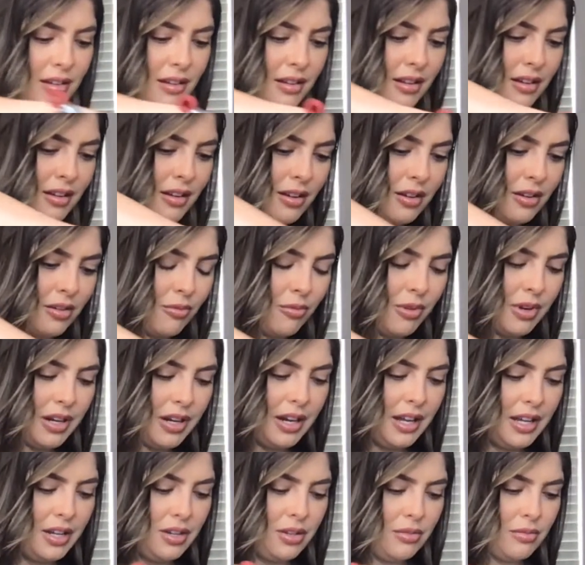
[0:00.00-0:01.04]
What
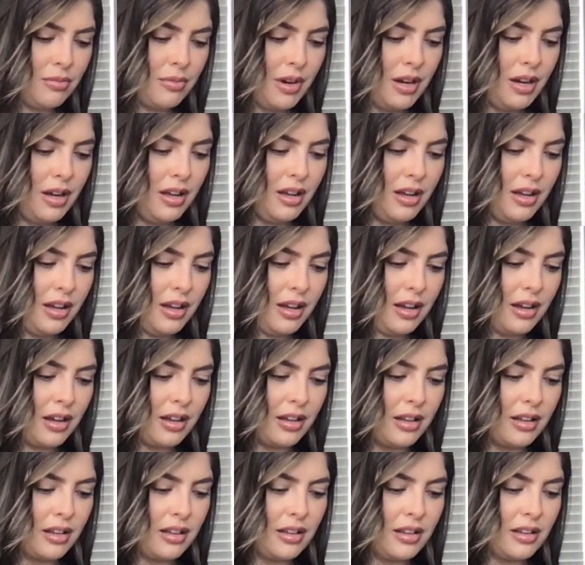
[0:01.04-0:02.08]
did I do
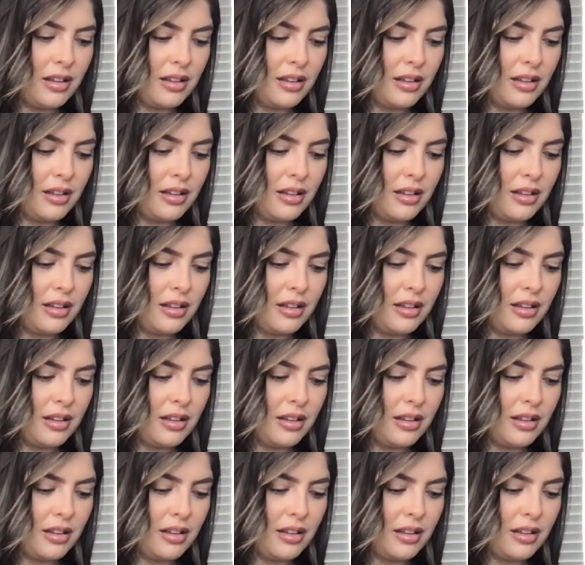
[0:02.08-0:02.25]
wrong?